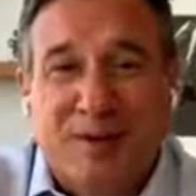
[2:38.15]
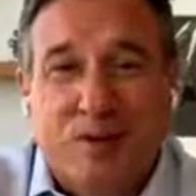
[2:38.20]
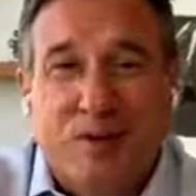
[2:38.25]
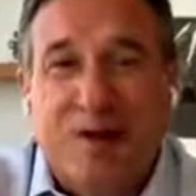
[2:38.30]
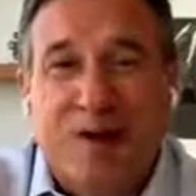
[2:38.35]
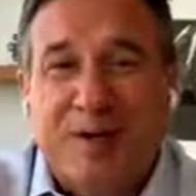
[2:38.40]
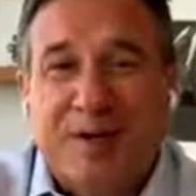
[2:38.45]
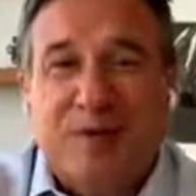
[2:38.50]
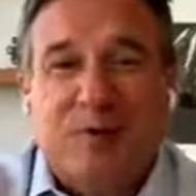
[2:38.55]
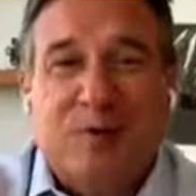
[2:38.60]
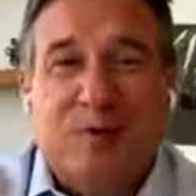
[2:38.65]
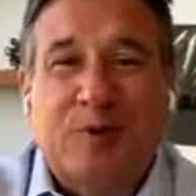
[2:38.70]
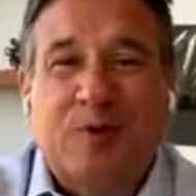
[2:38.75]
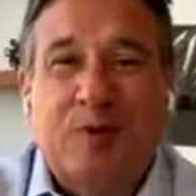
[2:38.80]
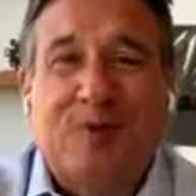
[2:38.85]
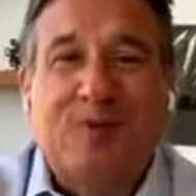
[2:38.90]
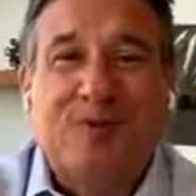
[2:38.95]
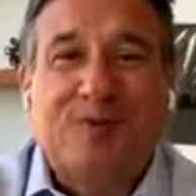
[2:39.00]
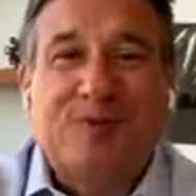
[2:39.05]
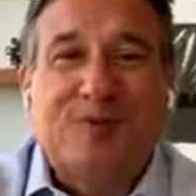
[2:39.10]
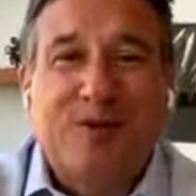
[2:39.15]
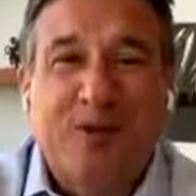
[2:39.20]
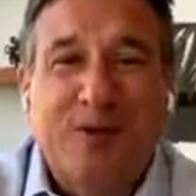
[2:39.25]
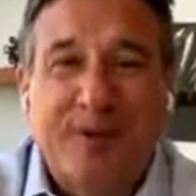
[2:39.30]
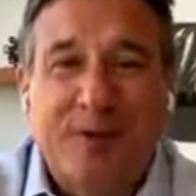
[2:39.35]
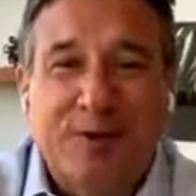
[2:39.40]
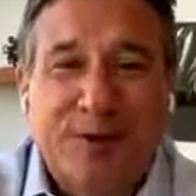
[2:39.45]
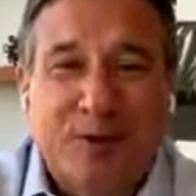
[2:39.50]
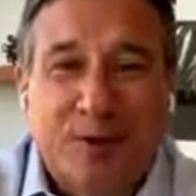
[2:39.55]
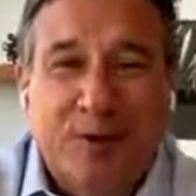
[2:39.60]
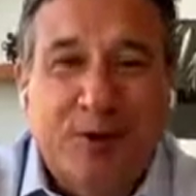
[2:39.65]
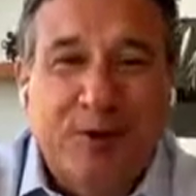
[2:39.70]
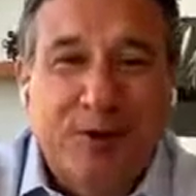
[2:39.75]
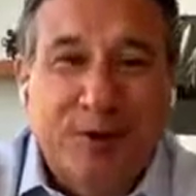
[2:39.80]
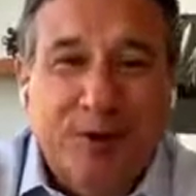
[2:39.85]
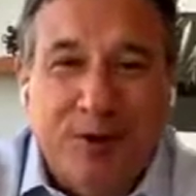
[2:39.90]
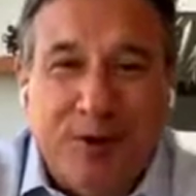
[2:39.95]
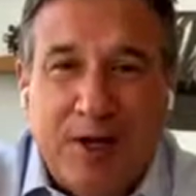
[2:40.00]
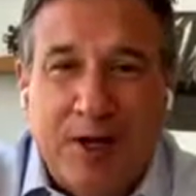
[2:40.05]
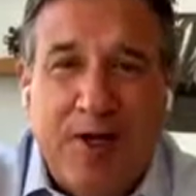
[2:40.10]
walk into our restaurant and
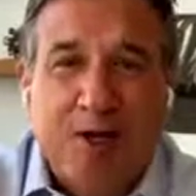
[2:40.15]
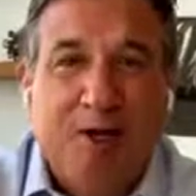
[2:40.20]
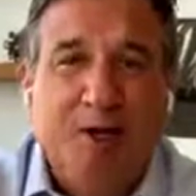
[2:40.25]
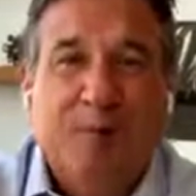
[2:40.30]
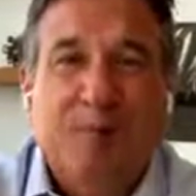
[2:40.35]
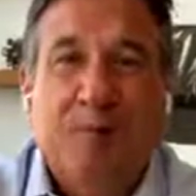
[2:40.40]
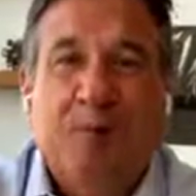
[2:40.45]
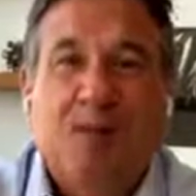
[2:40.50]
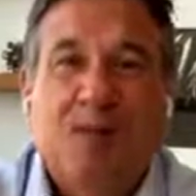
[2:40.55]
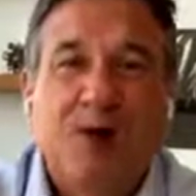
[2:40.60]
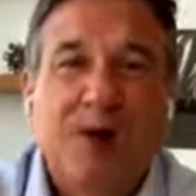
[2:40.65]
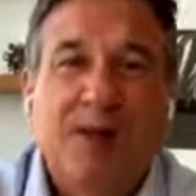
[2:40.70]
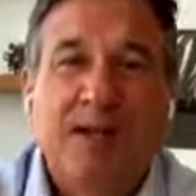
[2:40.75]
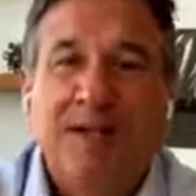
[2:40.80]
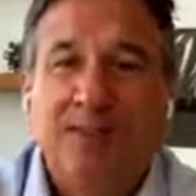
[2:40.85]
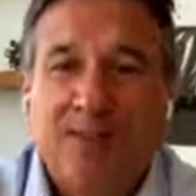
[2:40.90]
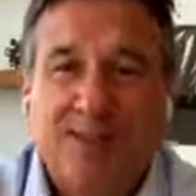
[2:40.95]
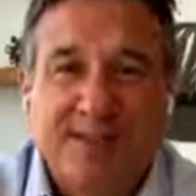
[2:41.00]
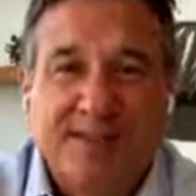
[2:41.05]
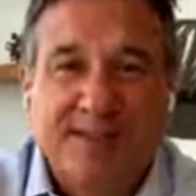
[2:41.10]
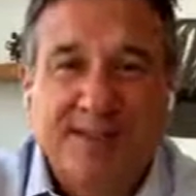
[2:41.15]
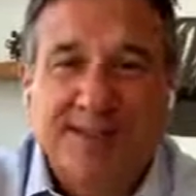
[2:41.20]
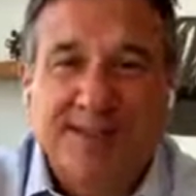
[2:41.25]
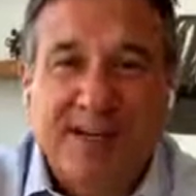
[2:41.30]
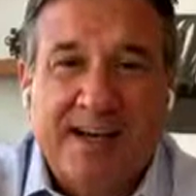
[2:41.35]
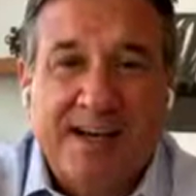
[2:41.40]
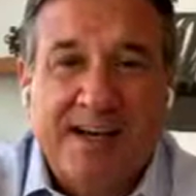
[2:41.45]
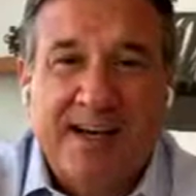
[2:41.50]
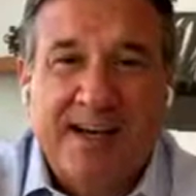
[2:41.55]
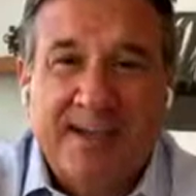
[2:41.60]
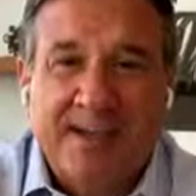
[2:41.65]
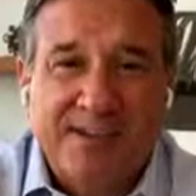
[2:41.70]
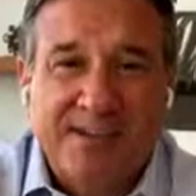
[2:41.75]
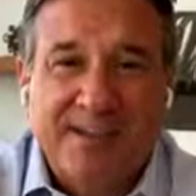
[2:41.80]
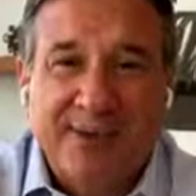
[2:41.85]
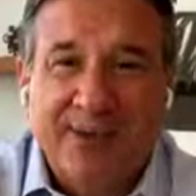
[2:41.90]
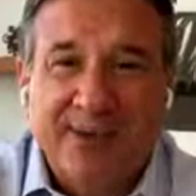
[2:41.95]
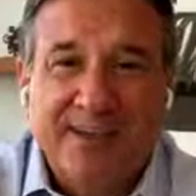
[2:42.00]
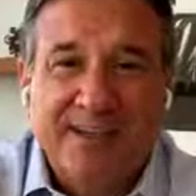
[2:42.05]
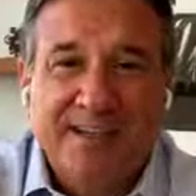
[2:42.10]
order a number one with the side and a
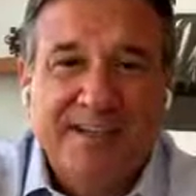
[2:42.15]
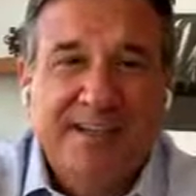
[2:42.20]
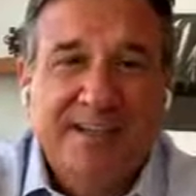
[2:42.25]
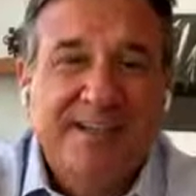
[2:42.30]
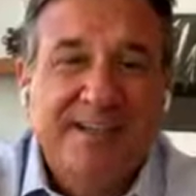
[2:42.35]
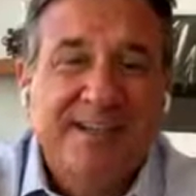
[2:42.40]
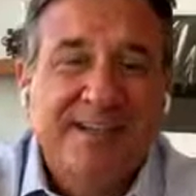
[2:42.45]
drink.